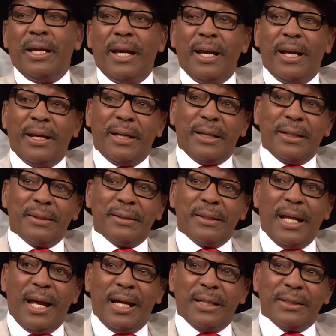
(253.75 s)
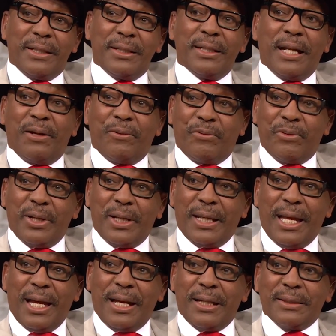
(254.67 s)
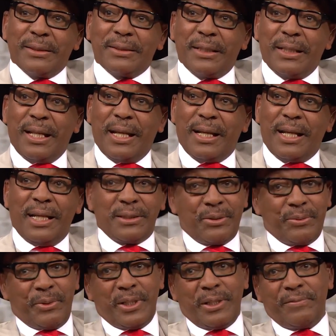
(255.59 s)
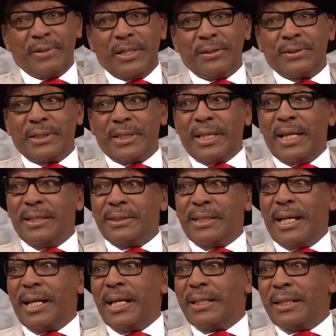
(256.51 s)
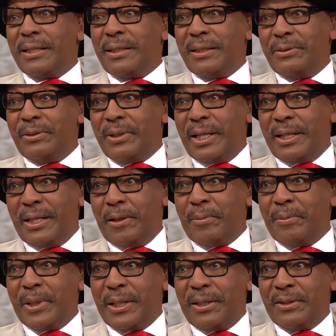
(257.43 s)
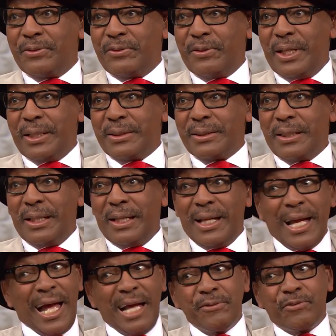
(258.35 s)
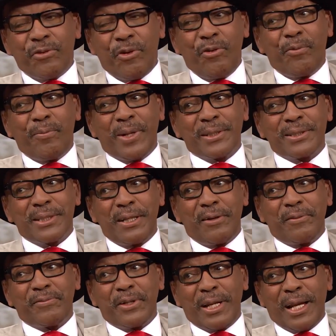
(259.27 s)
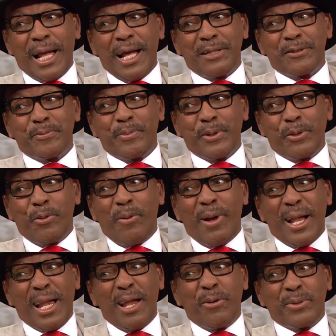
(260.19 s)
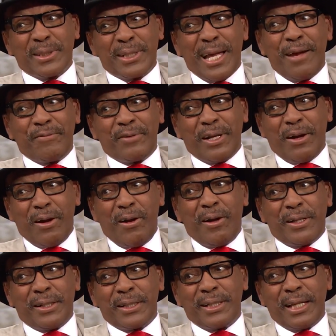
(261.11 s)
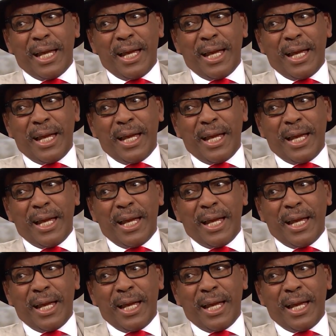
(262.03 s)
And I, then I realized, like I said, well, if that's the case, I got to you got to help me get dressed. Hmm. I drove myself to the hospital while I was while having you were a having a heart